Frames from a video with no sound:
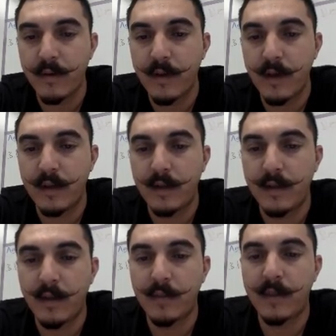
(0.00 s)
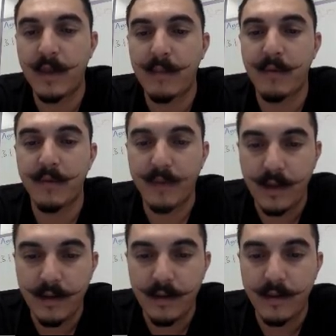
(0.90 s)
and then the subscapular
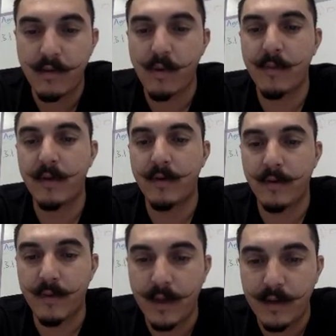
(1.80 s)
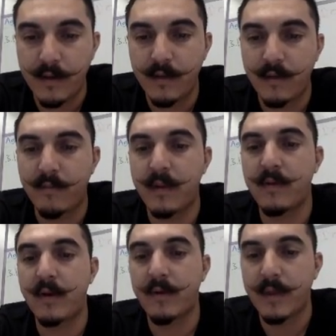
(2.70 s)
sinus, trabecular sinus,
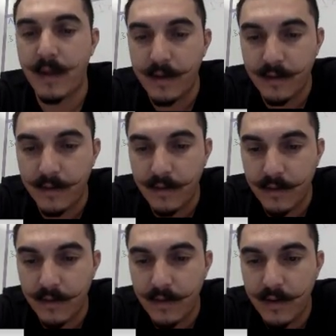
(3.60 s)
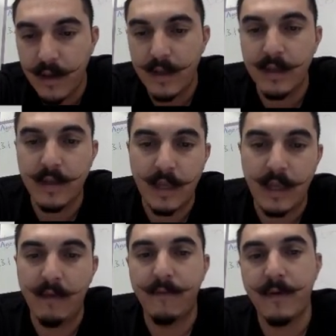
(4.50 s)
medullary sinus, and then the
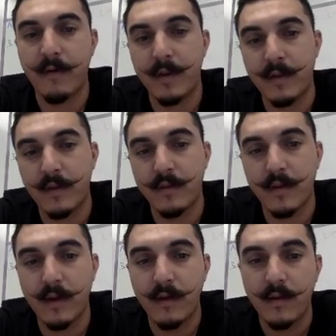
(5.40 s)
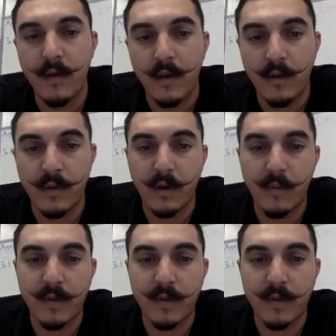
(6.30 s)
efferent. Okay, so we talk about